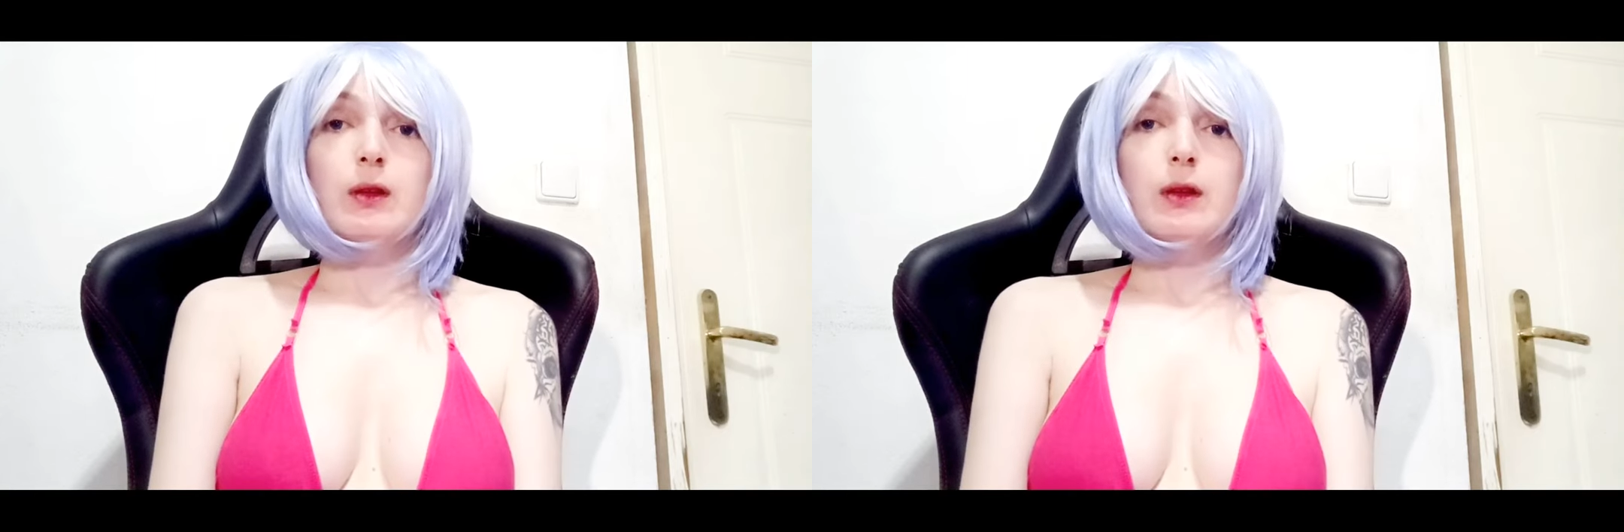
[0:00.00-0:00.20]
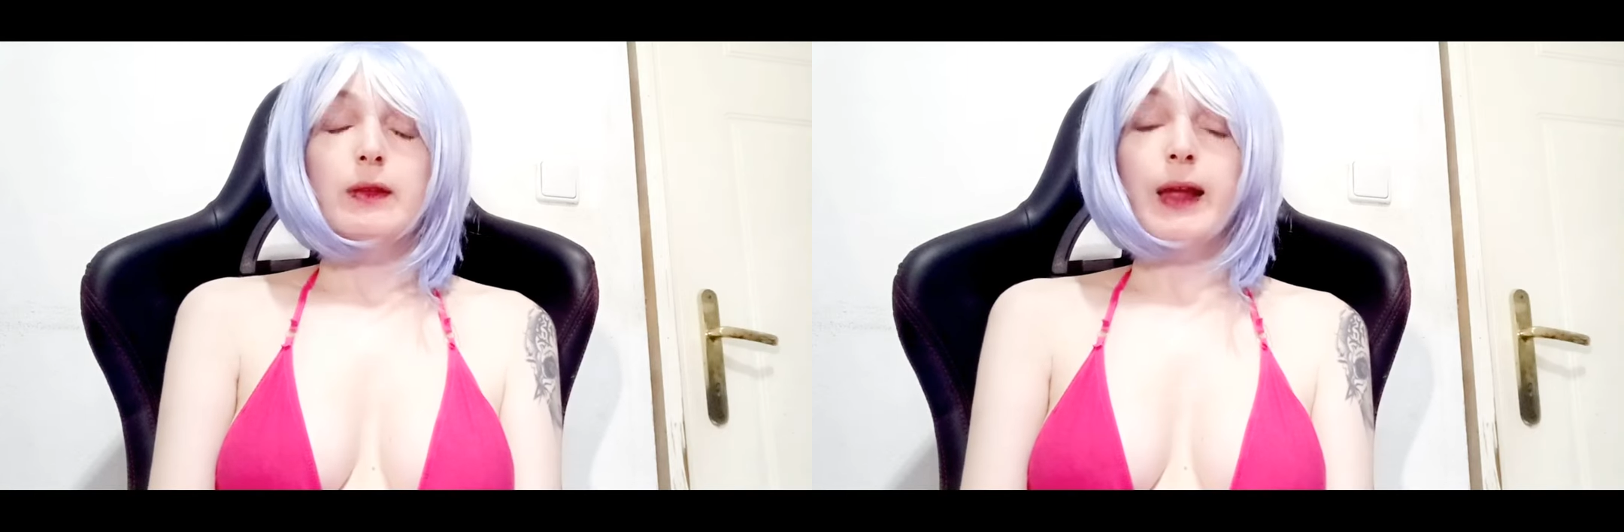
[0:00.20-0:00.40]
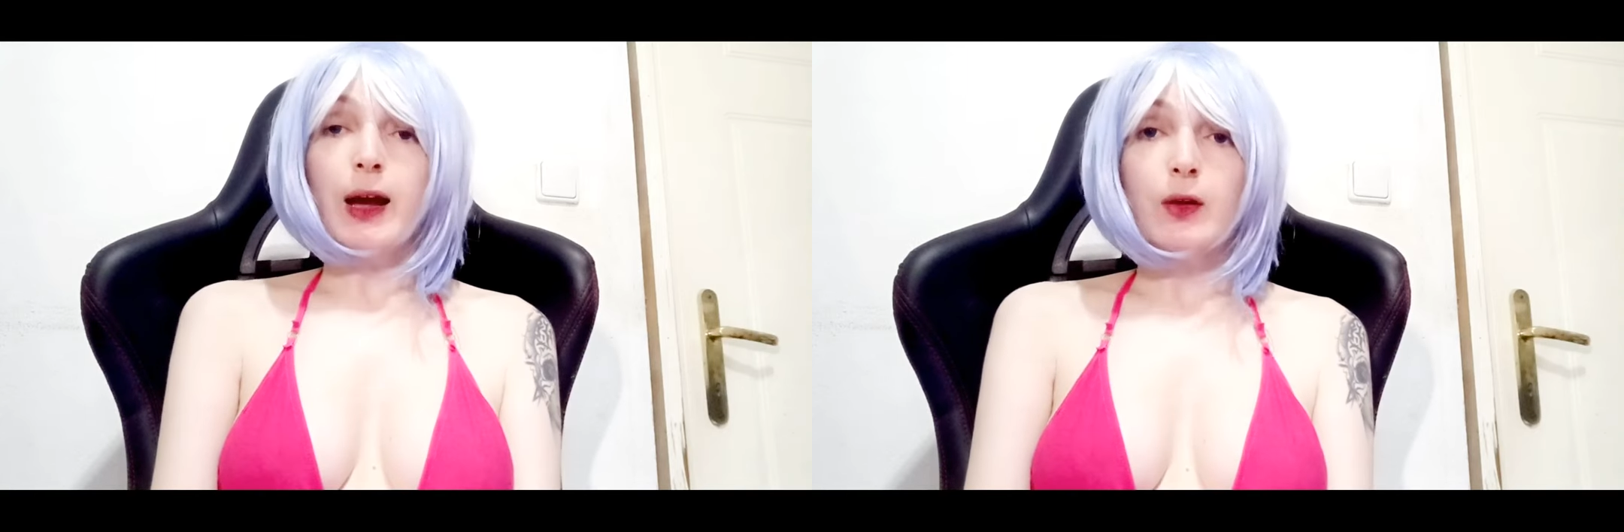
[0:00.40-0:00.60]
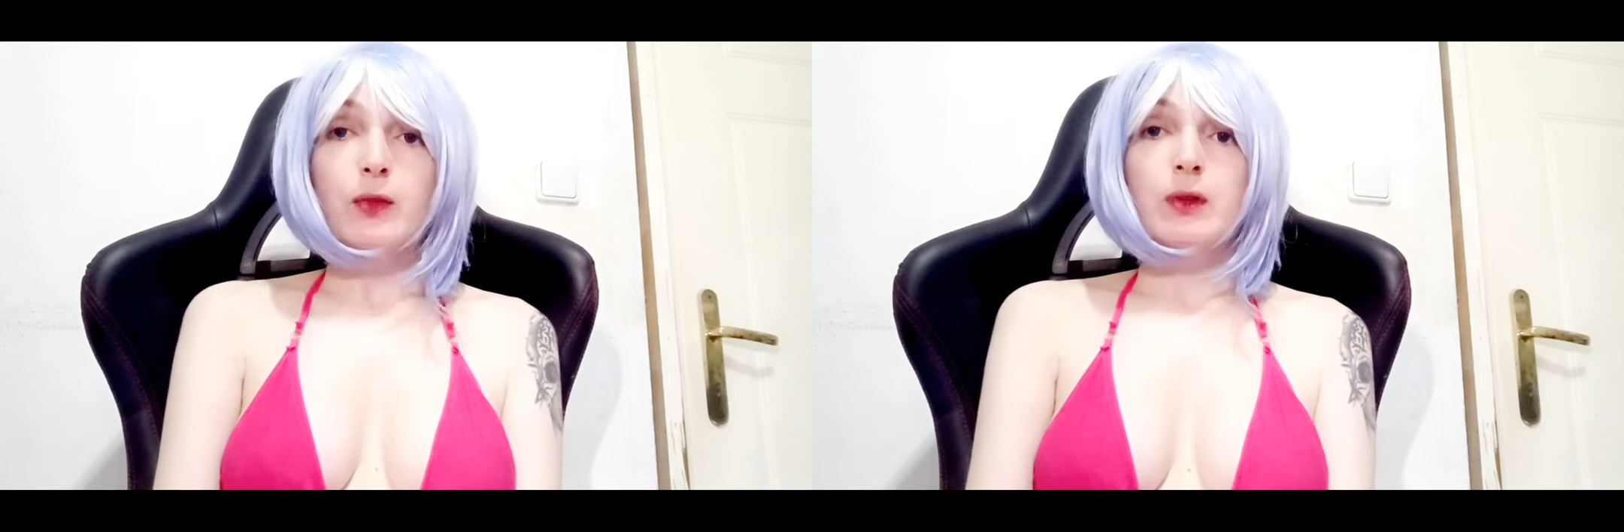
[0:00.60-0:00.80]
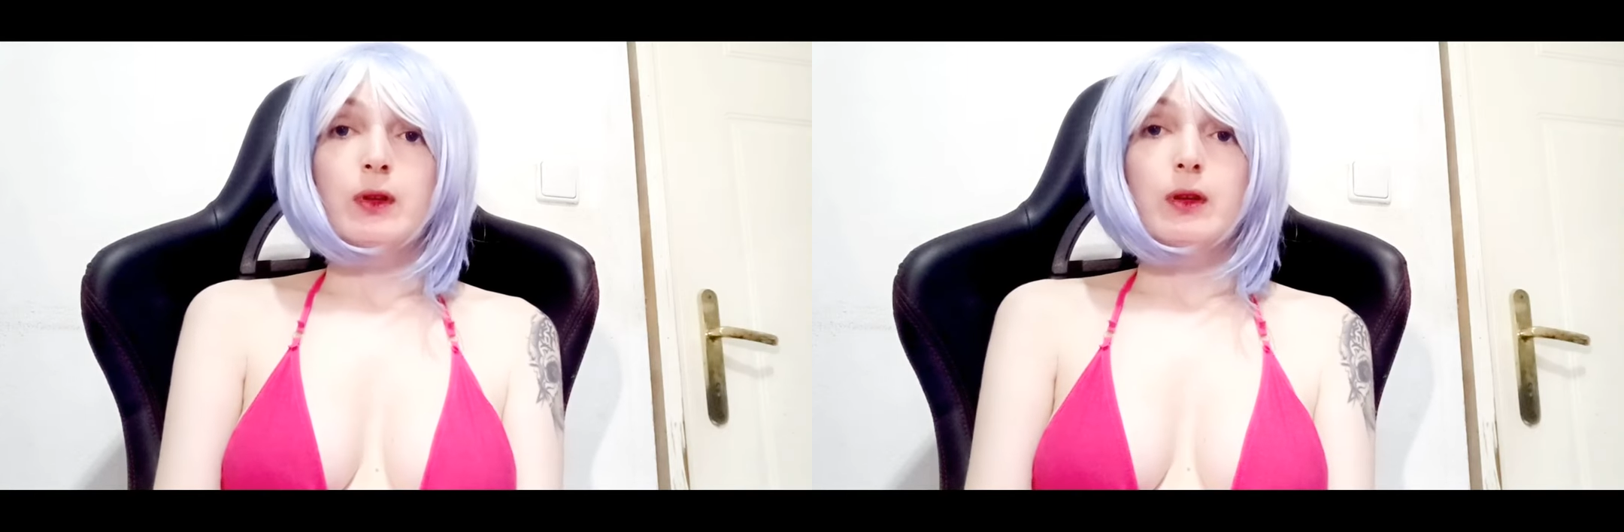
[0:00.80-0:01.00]
Now,
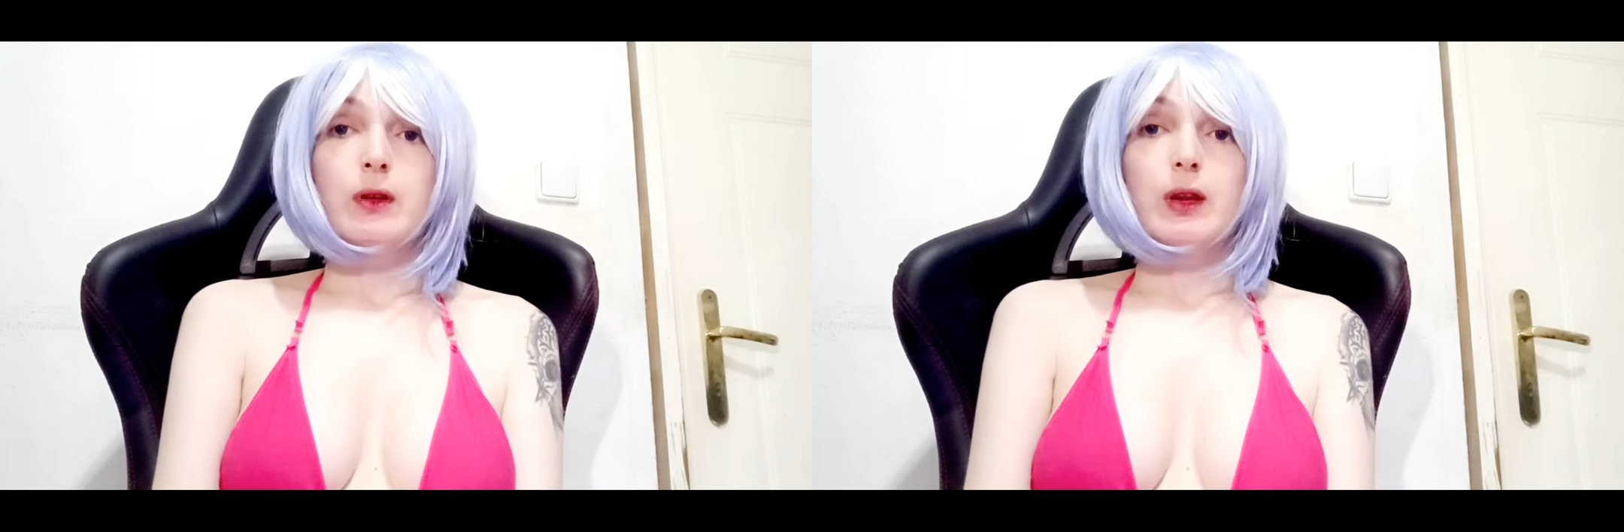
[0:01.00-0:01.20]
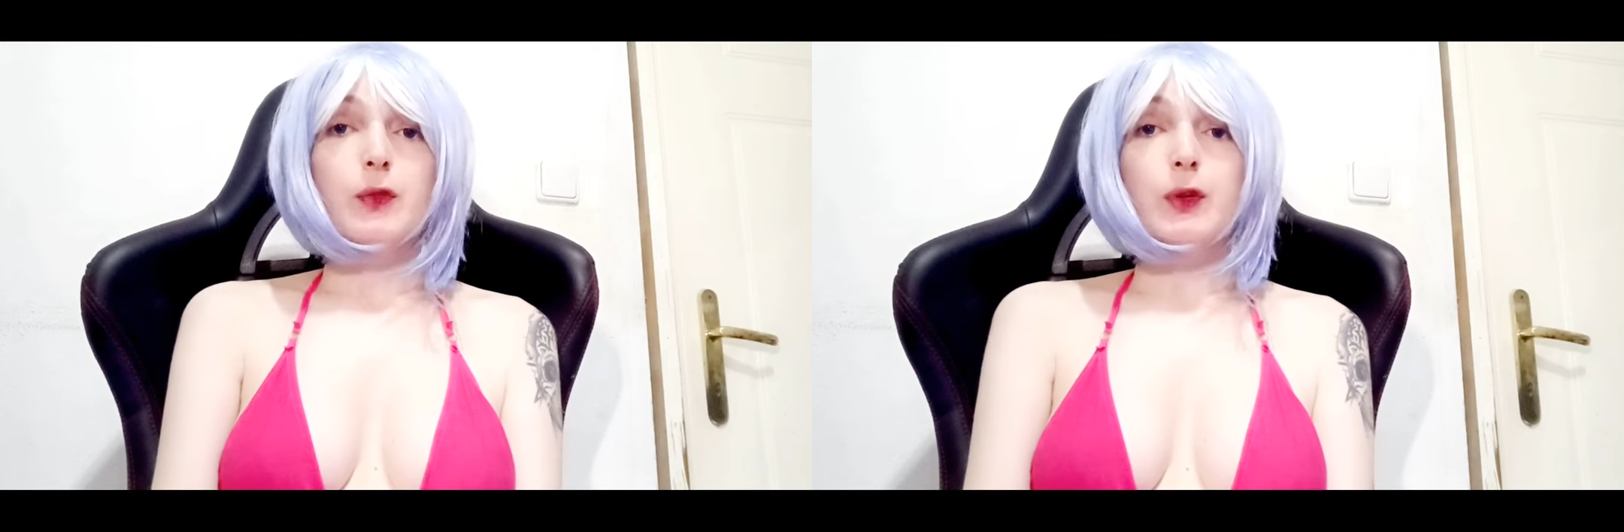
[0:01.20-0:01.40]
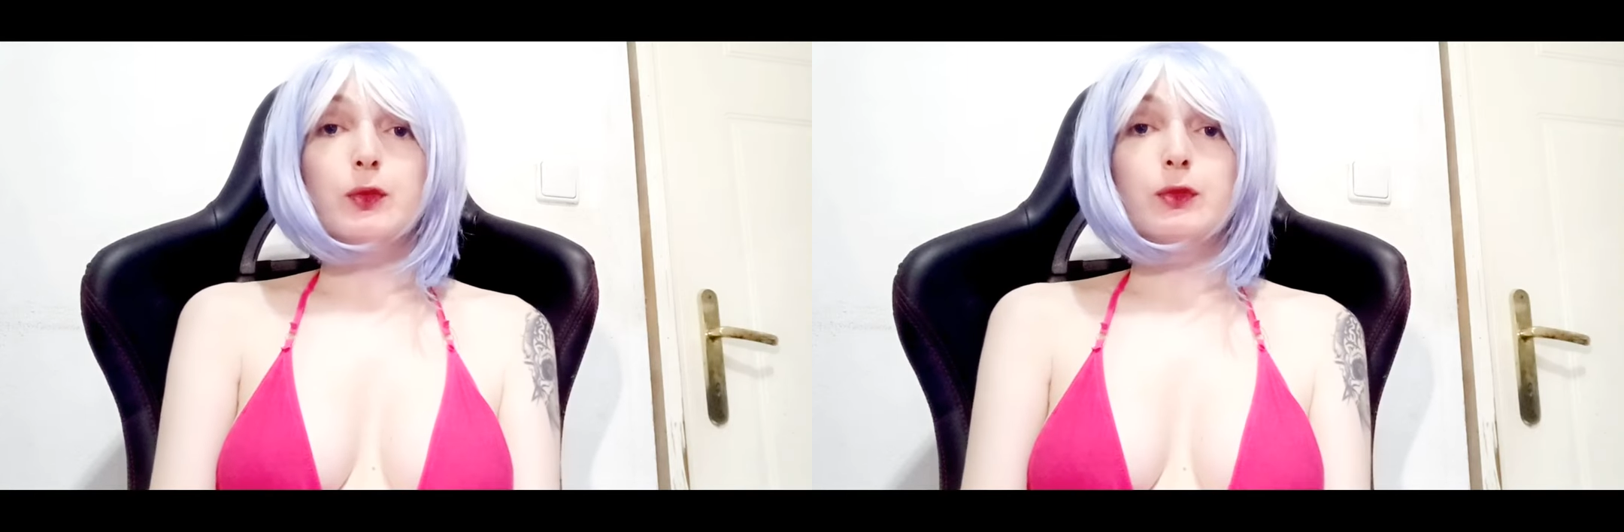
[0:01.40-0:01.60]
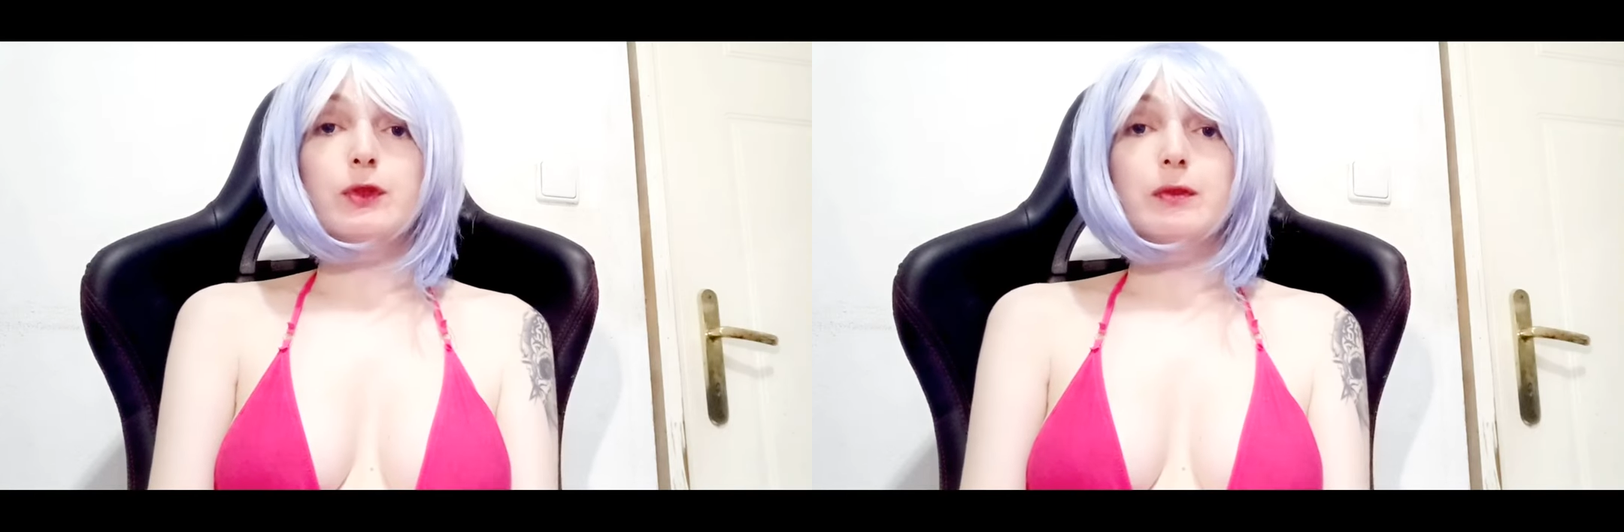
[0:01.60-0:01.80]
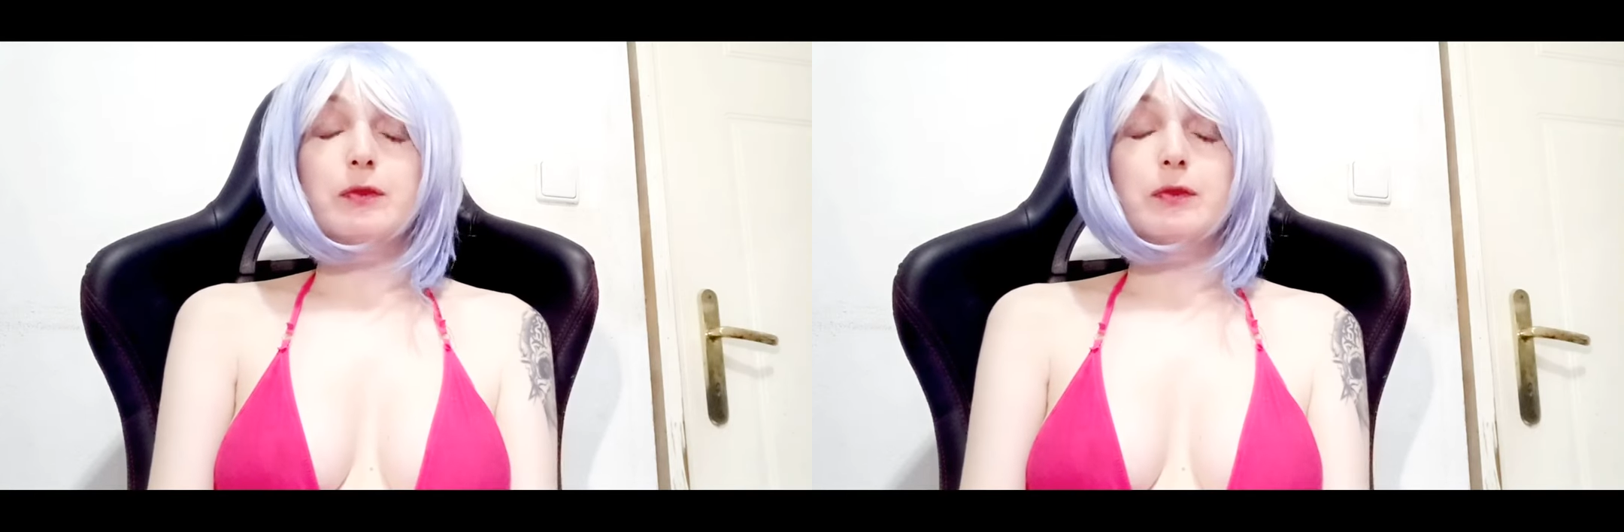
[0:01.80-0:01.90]
if I could